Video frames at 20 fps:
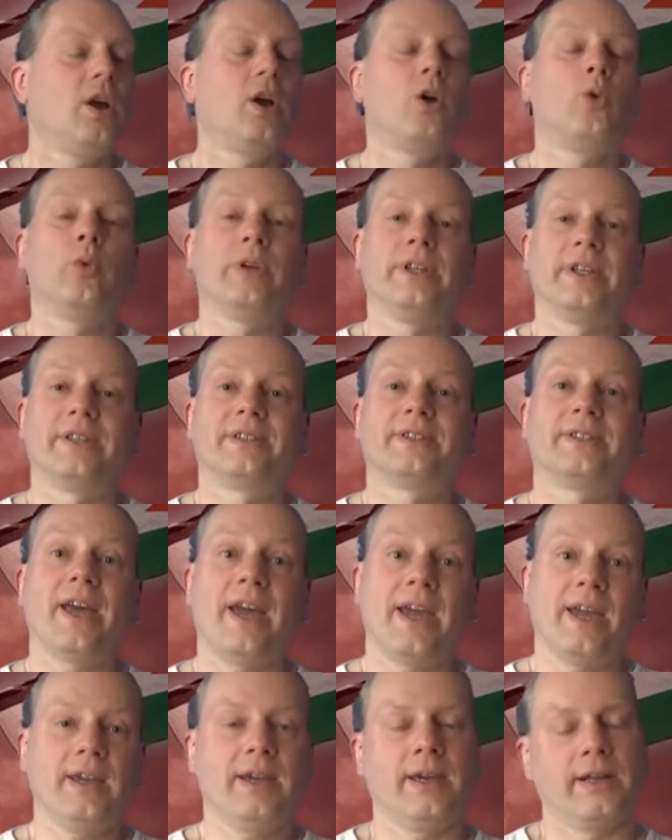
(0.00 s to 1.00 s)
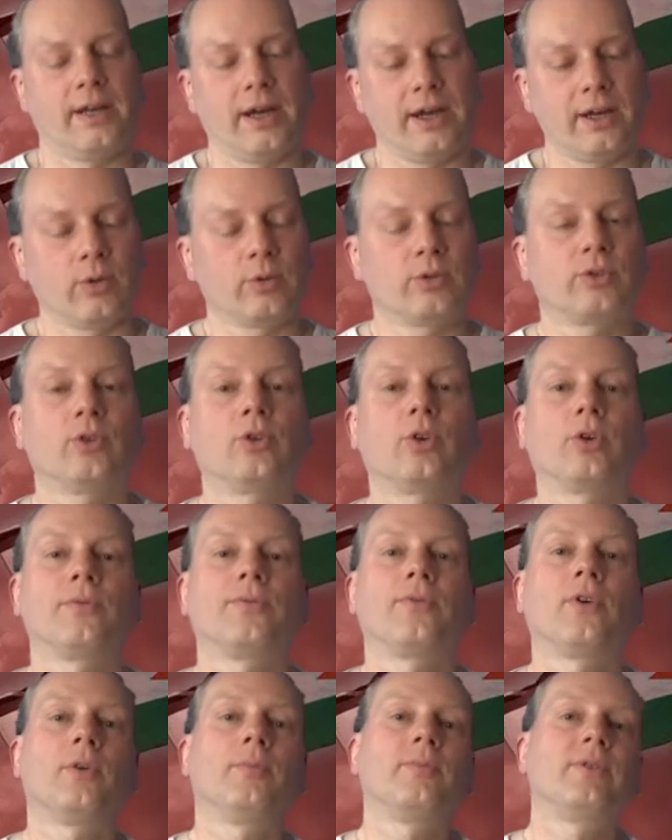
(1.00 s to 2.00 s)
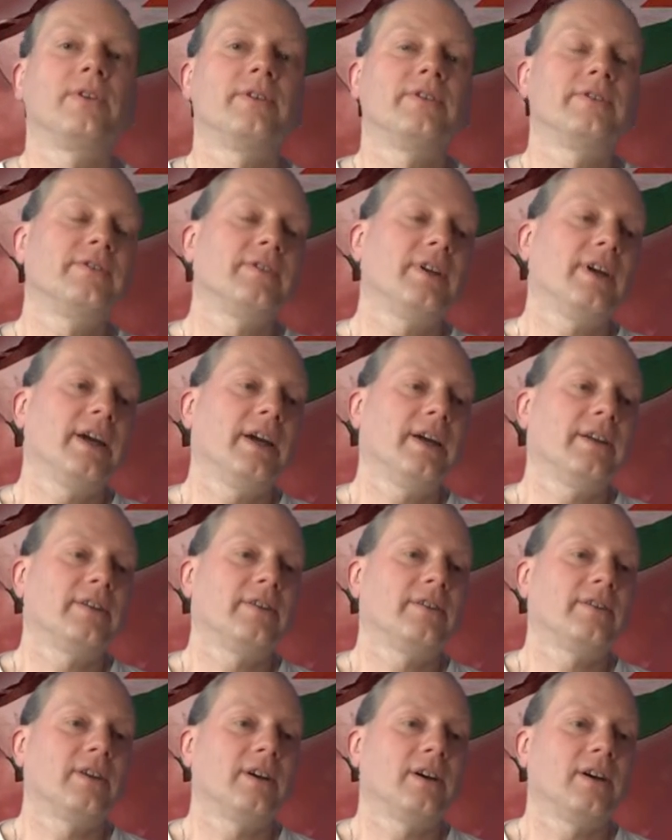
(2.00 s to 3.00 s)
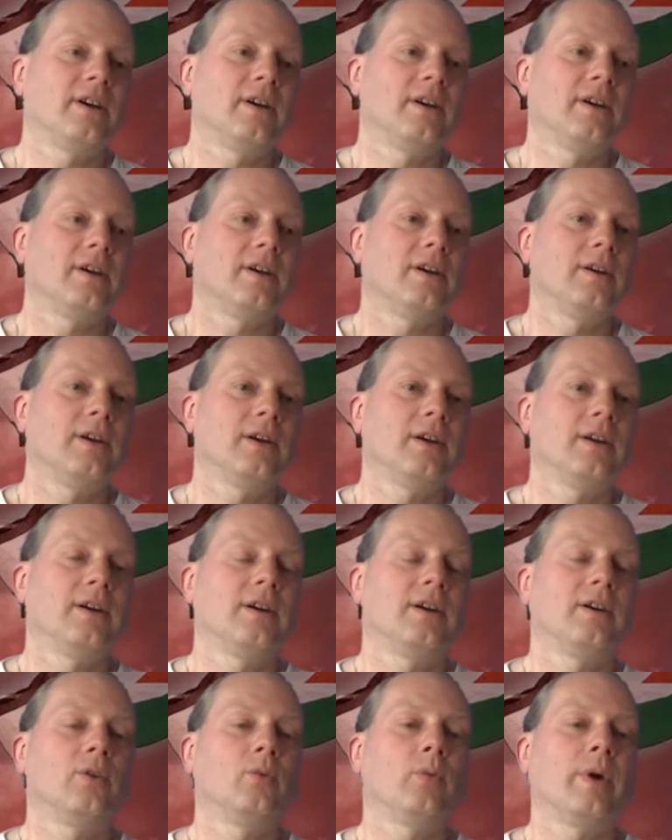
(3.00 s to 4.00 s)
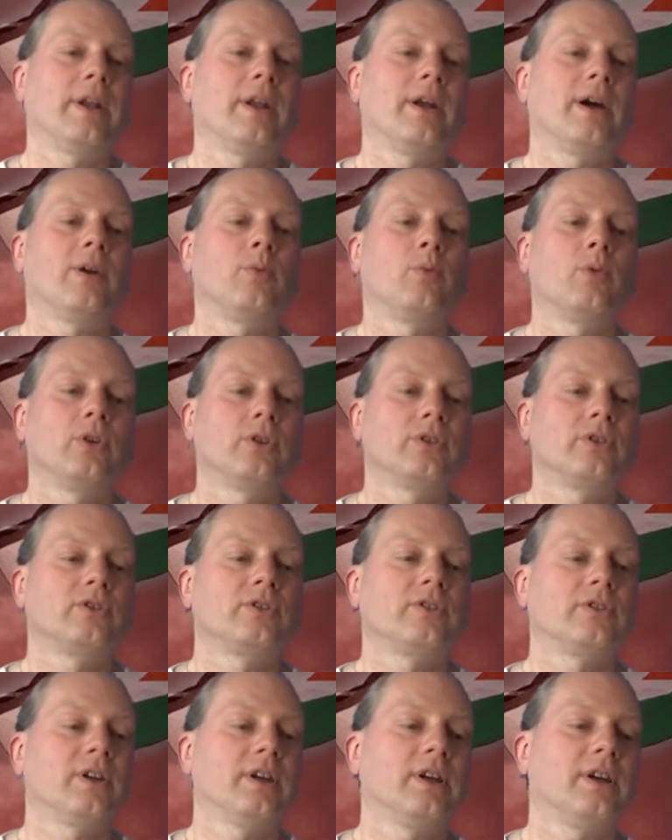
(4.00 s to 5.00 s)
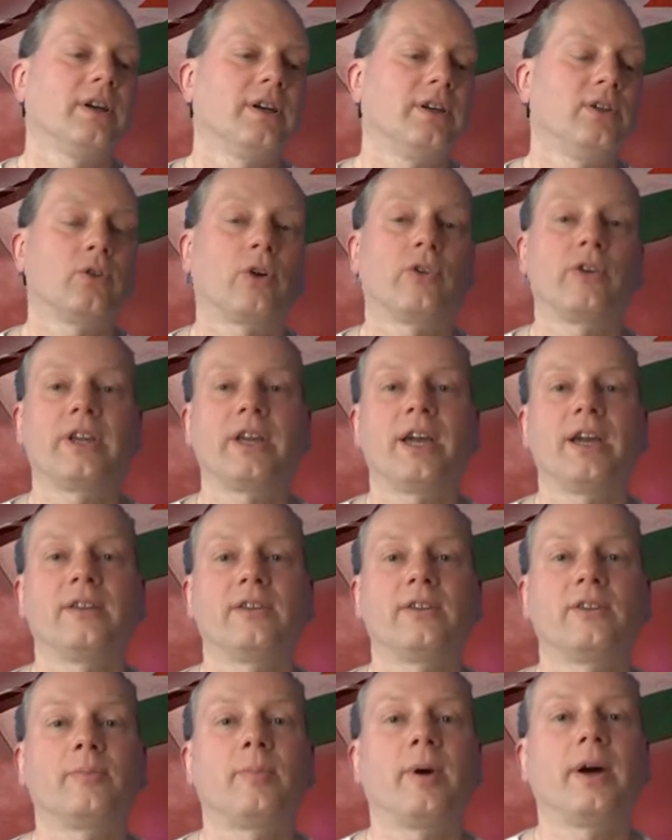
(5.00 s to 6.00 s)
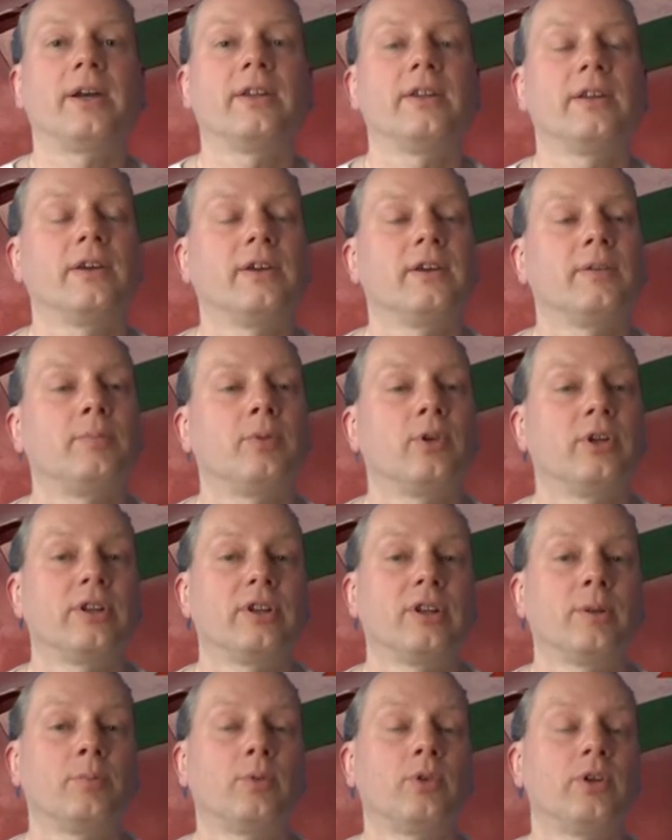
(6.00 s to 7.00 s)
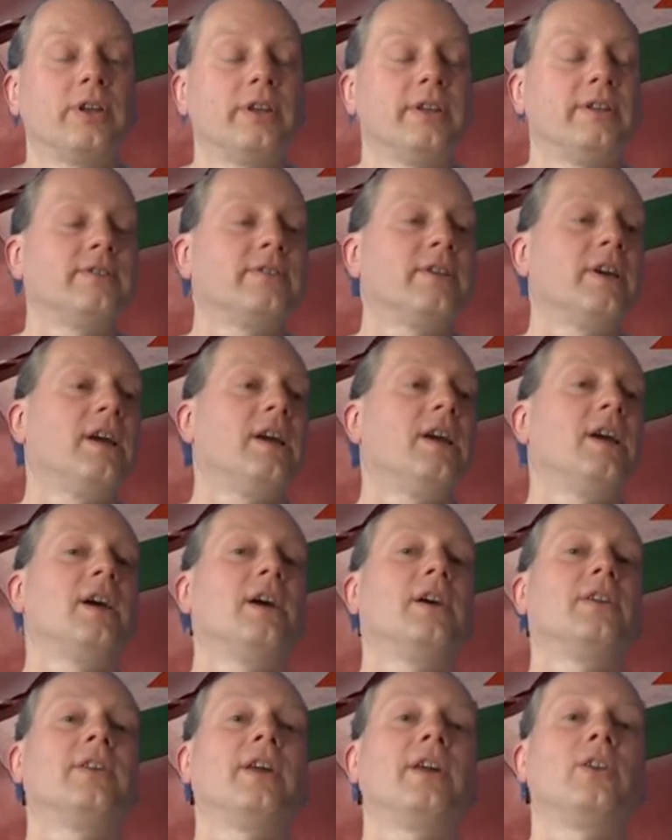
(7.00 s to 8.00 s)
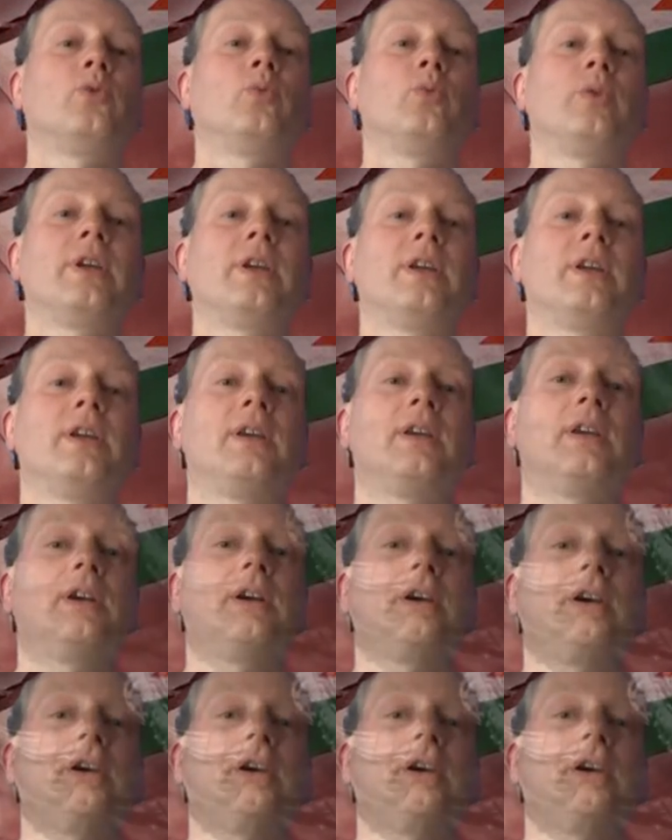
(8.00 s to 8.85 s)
We did say, and I also confirmed this when I was interrogated by the political police, that we